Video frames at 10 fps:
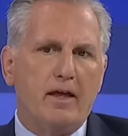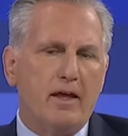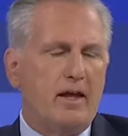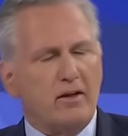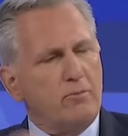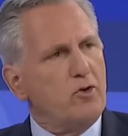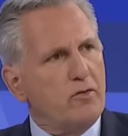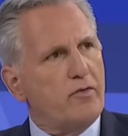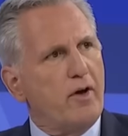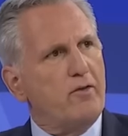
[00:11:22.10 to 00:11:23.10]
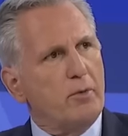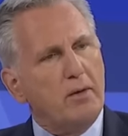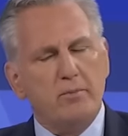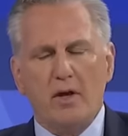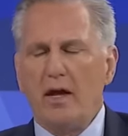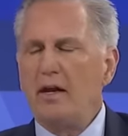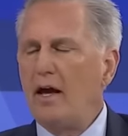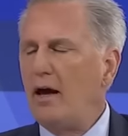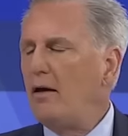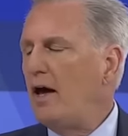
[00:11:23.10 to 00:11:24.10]
as I'm doing for everyone, and
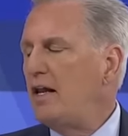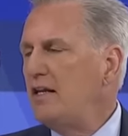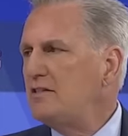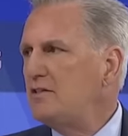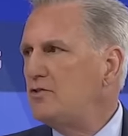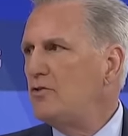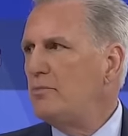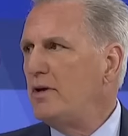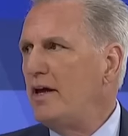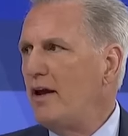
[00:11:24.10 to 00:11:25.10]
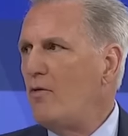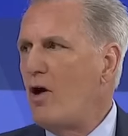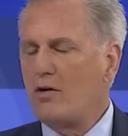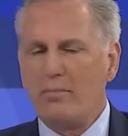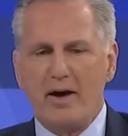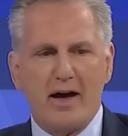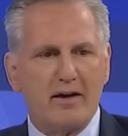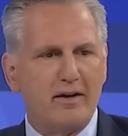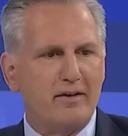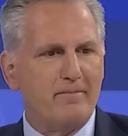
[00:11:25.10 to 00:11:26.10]
I listen to him, and I walk
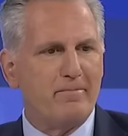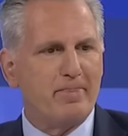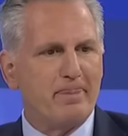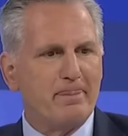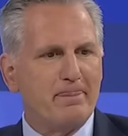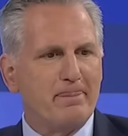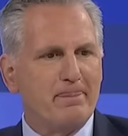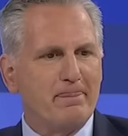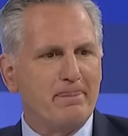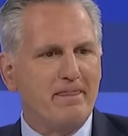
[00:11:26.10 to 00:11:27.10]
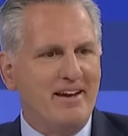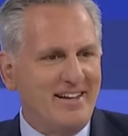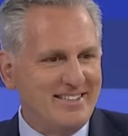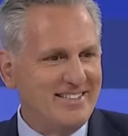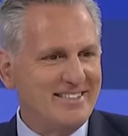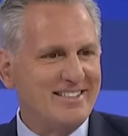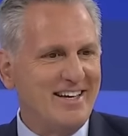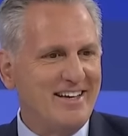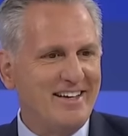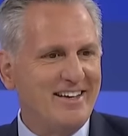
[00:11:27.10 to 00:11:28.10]
back, and I just say,